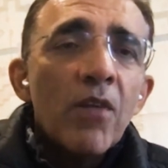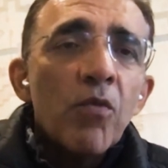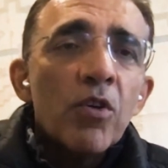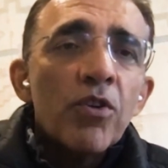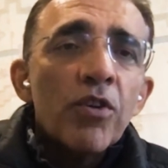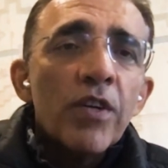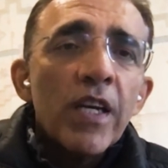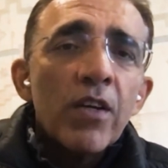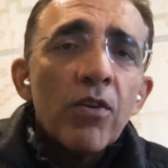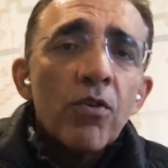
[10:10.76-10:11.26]
what
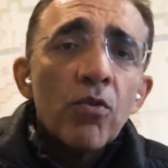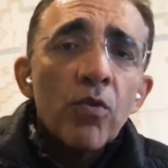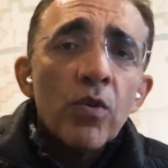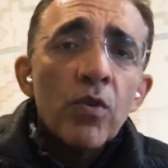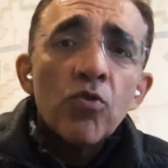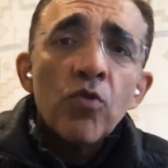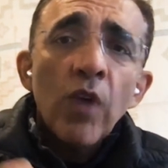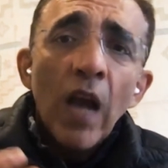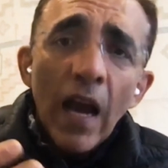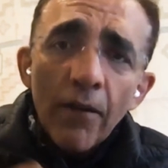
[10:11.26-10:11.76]
you need to do
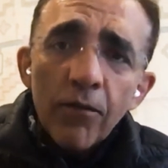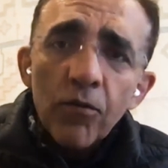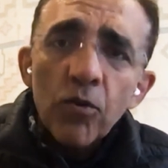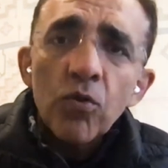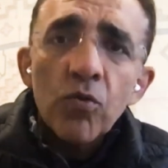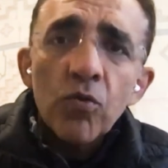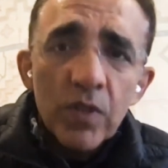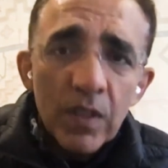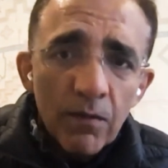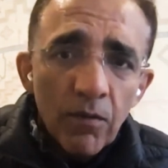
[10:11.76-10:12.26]
is you have to
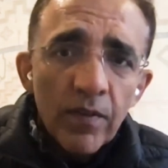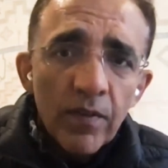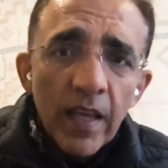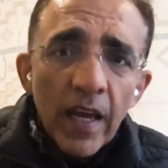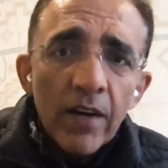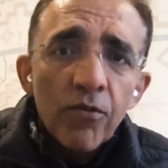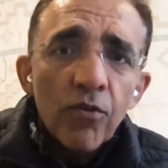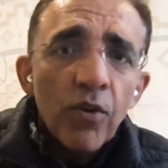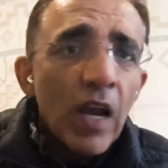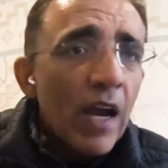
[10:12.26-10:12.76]
do some of
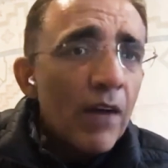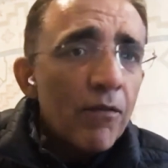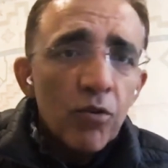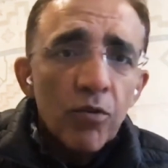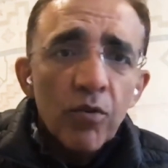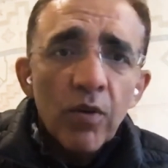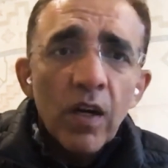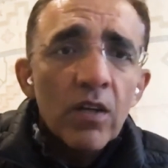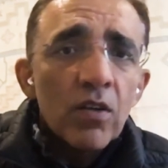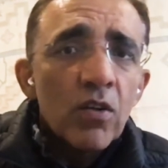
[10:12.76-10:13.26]
that. You have
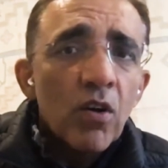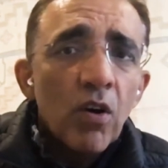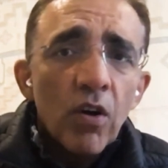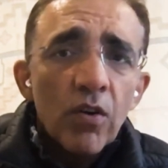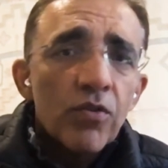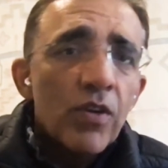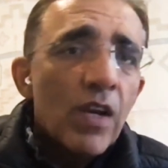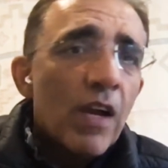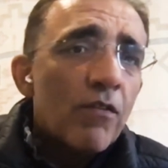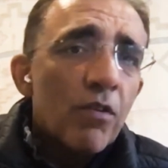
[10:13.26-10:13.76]
to cut
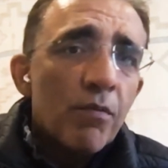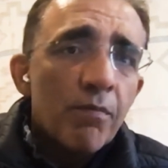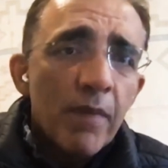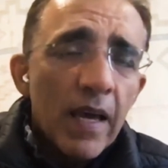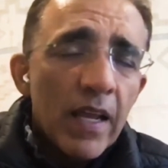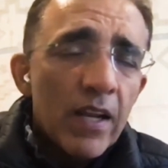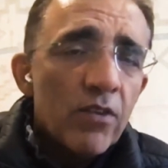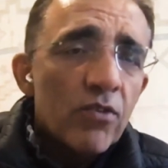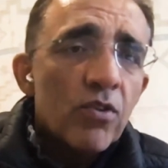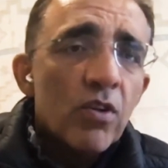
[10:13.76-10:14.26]
costs, you have to
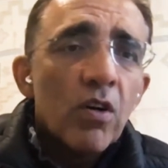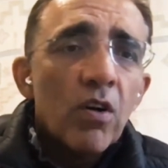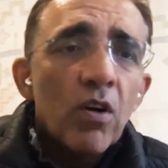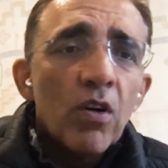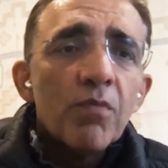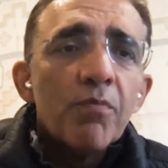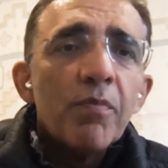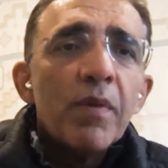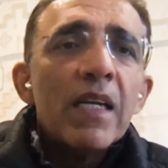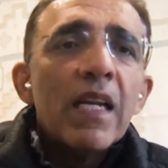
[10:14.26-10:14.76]
manage your
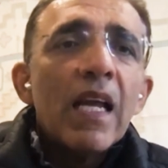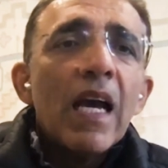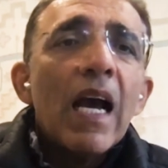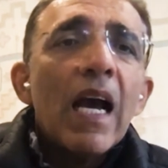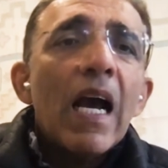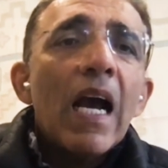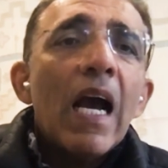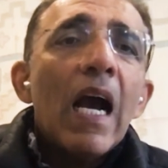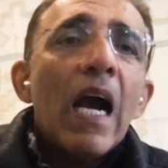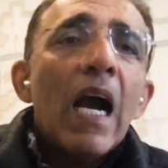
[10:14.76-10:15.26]
costs, but
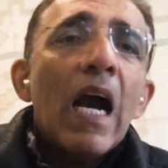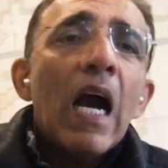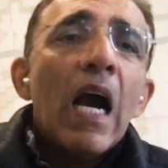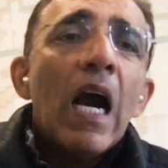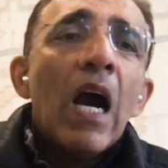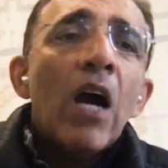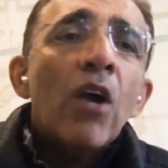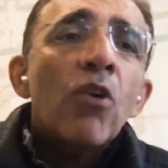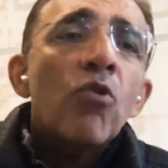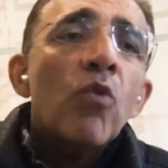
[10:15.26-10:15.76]

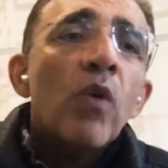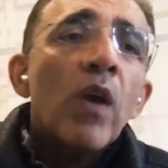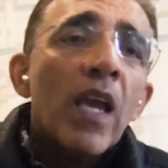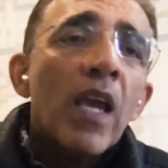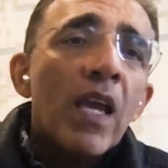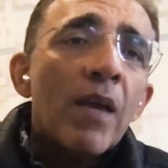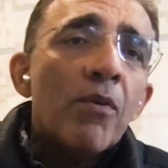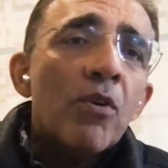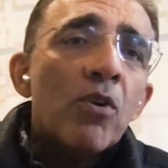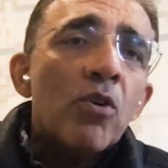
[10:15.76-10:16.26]
are you
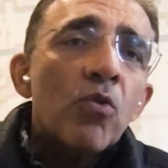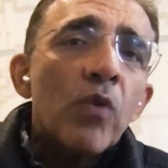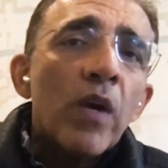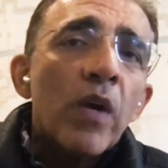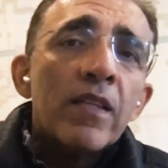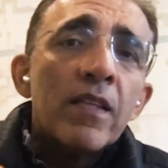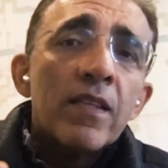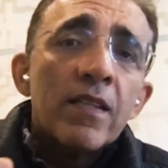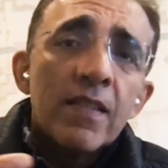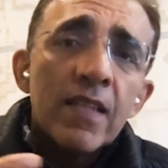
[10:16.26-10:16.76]
able to,
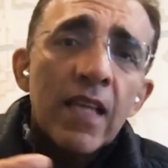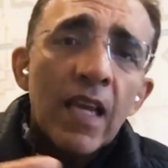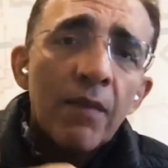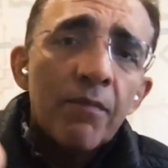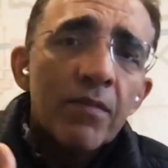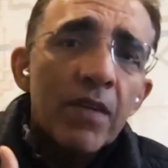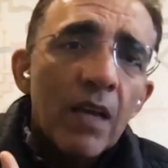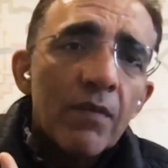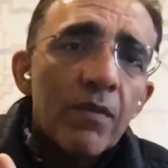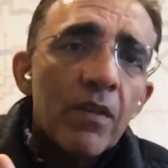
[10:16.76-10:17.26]
at the
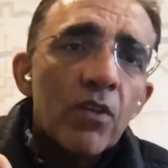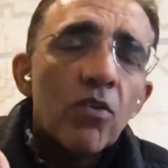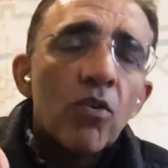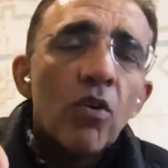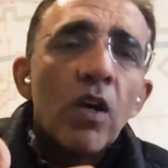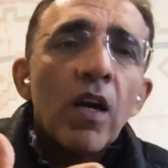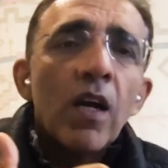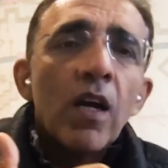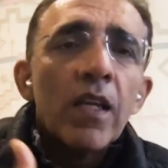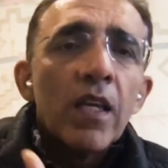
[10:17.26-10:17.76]
same time that you're
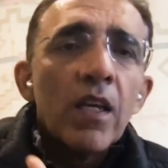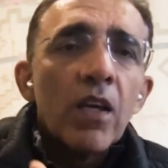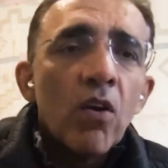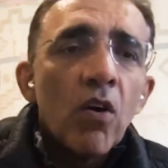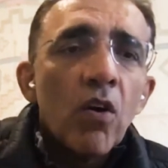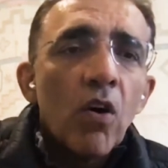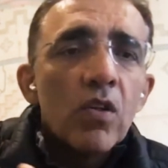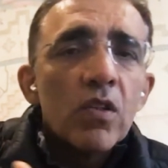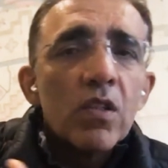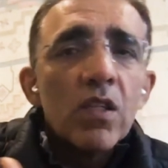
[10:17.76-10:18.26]
cutting
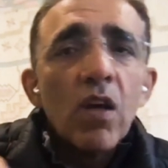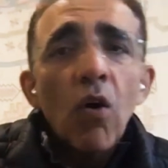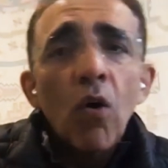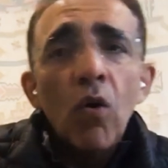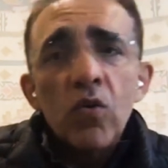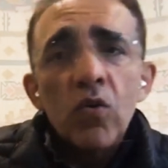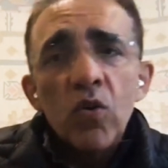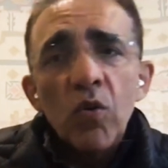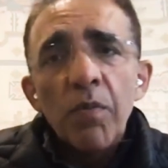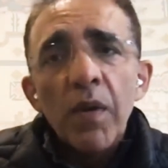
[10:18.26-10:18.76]
costs,
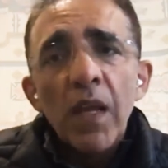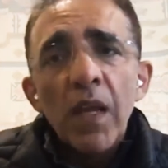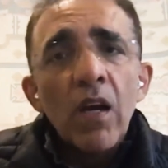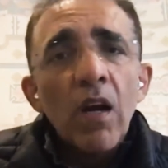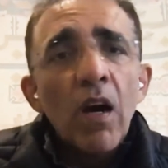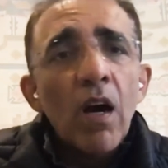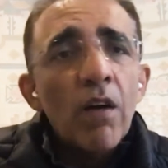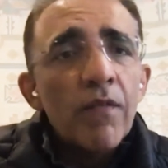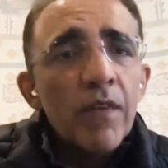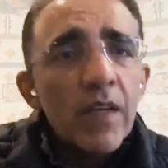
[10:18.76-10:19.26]
also playing
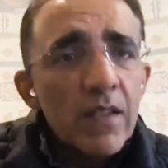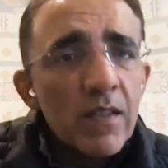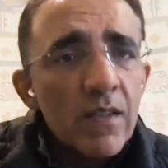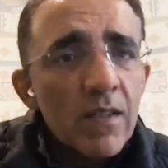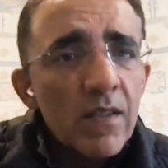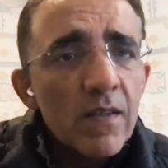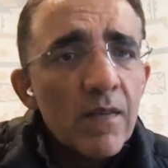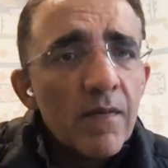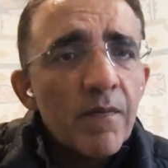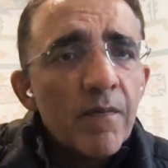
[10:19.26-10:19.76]

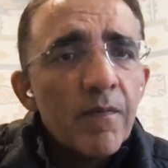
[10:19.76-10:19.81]
offense?